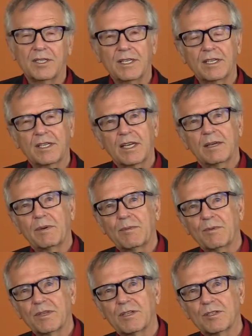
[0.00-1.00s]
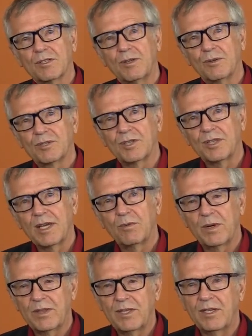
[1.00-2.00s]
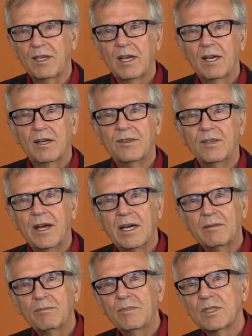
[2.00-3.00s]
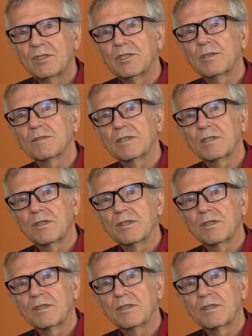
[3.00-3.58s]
And he came up with this notion that when the non-material,